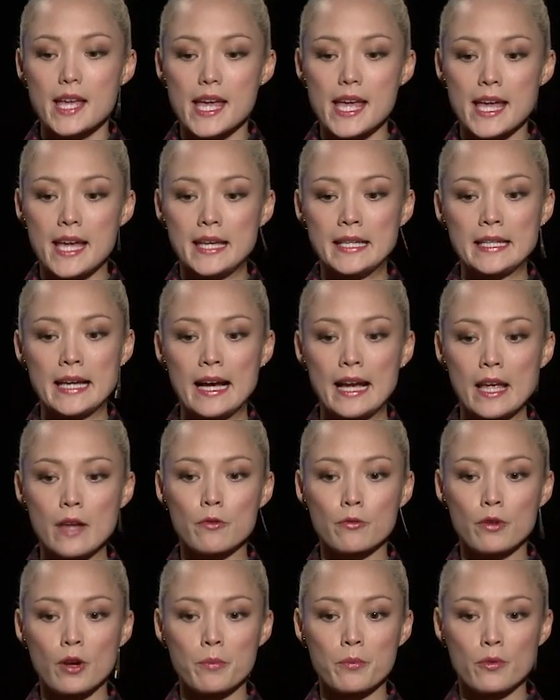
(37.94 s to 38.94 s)
And
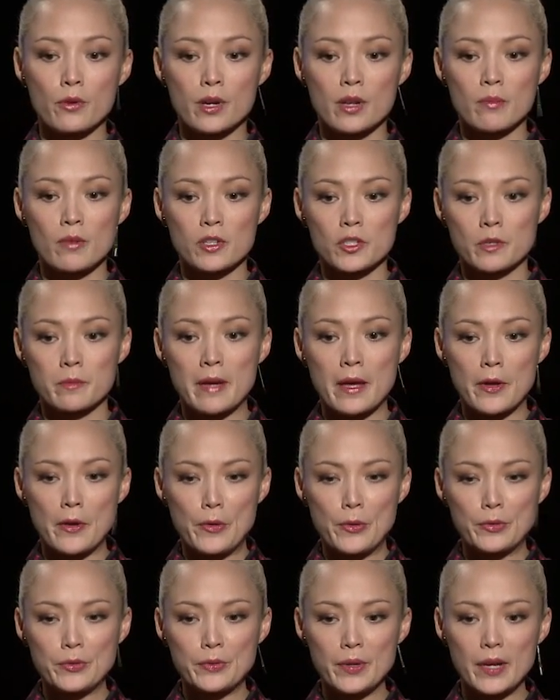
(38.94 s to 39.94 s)
I grew up pretty much on
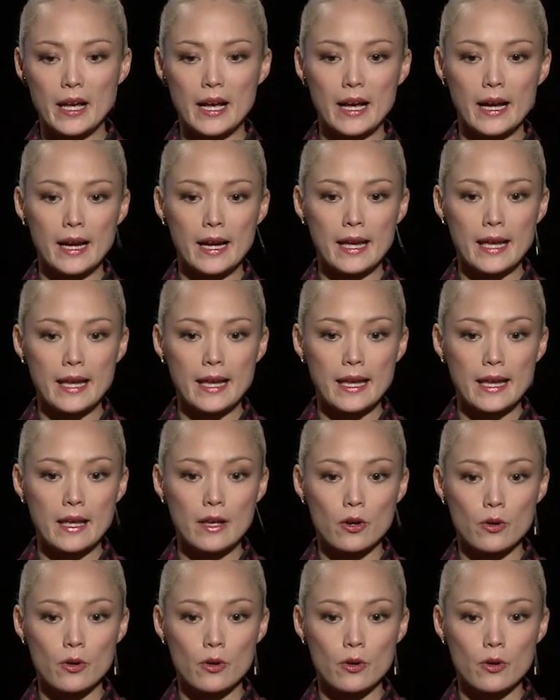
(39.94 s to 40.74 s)
my own. I